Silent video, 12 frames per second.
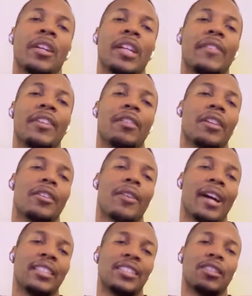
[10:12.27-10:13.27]
Even
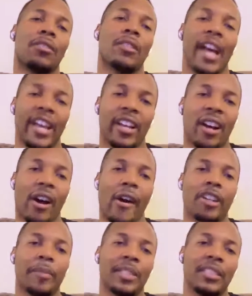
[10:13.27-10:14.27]
though I still like
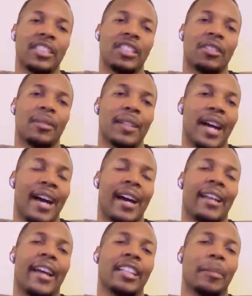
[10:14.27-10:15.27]
cars, but just,
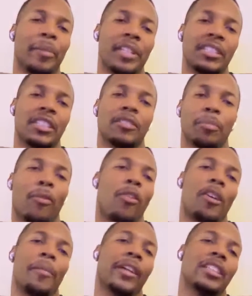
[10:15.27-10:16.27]
I like the business
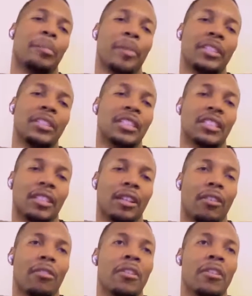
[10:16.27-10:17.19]
more because the business